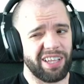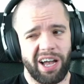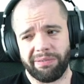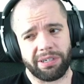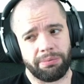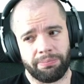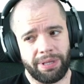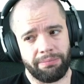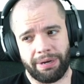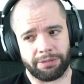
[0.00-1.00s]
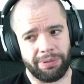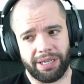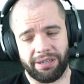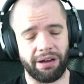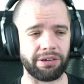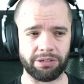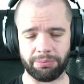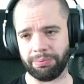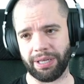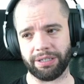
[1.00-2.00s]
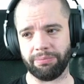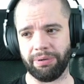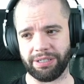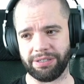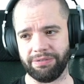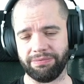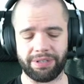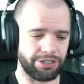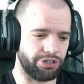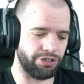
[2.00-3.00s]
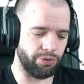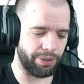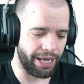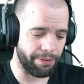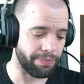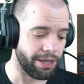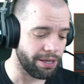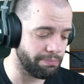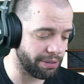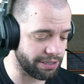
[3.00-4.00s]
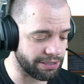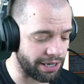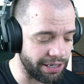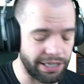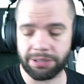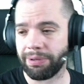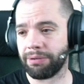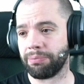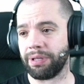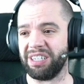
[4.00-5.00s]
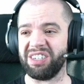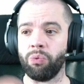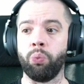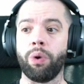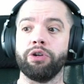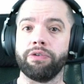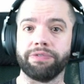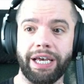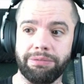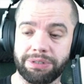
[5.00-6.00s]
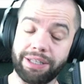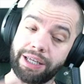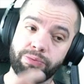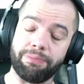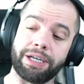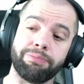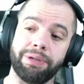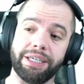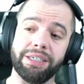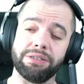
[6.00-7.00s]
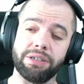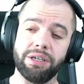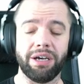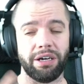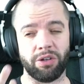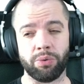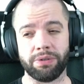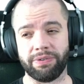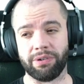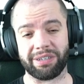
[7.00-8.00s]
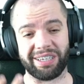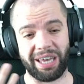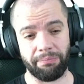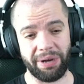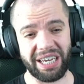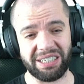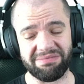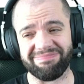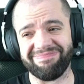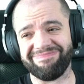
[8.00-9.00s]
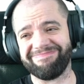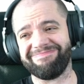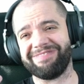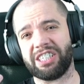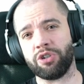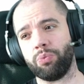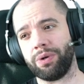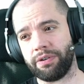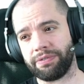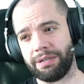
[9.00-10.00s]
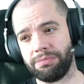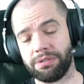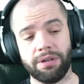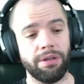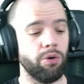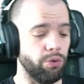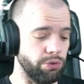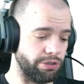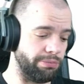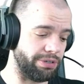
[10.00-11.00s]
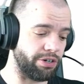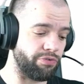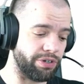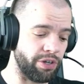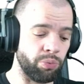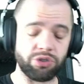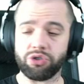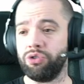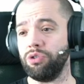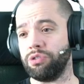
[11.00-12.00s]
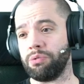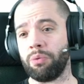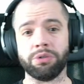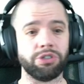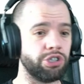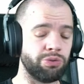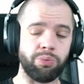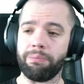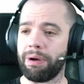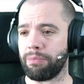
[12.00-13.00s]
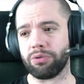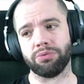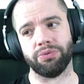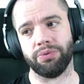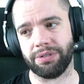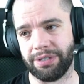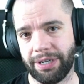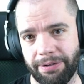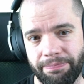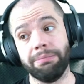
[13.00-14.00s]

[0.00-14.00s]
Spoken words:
I'm going to be playing match play. I'm going to be playing competitive. That's just who I am, because I like to be able to play one-off games, and that's what match play is. And I always feel like a campaign, that's not one-off games. Also, because I don't really know what's good, so I want to swap my models all the time.